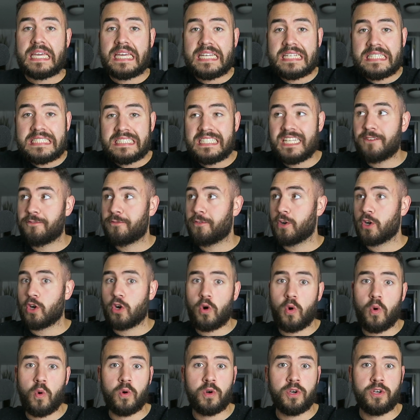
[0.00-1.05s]
in different
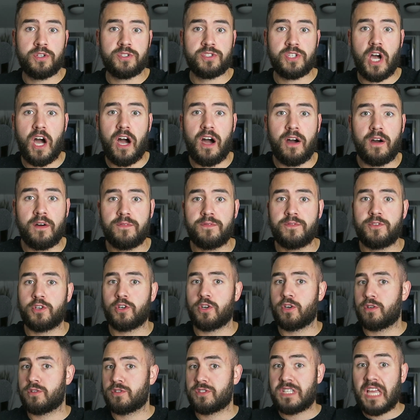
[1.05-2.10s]
corners of
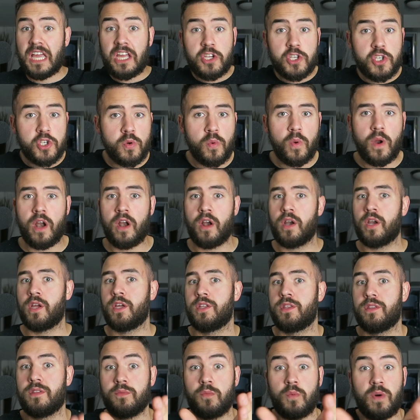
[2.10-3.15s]
your
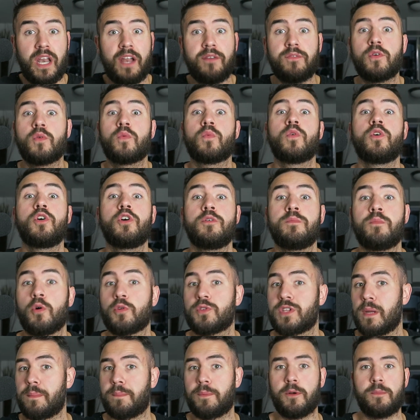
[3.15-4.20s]
sanctuary, whatever room,
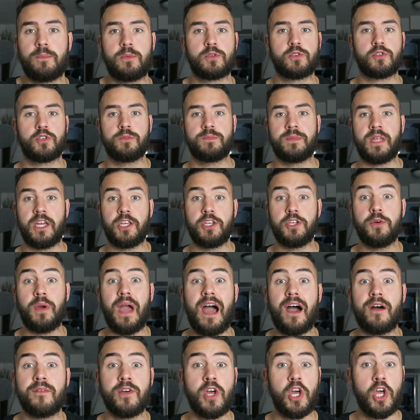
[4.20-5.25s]
multi-purpose room that you
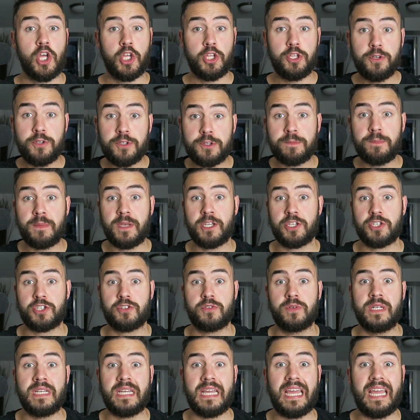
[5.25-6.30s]
have youth
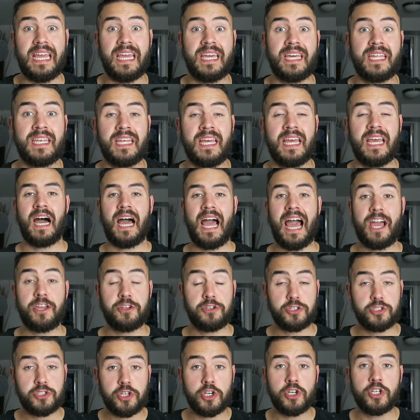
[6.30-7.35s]
ministry in
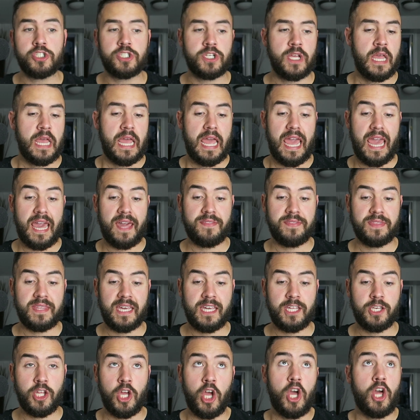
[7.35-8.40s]
at your church. And
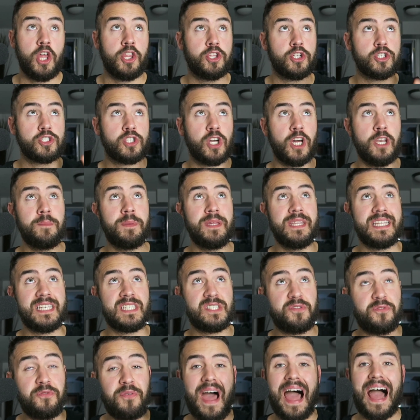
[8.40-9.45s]
then there's going to be
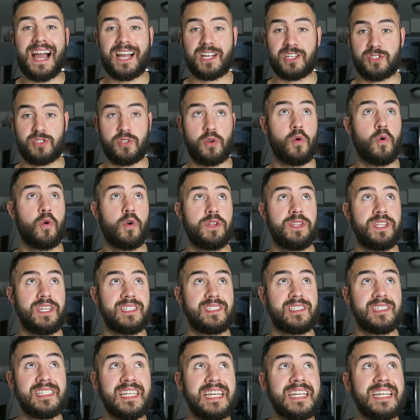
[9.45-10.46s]
these facts or these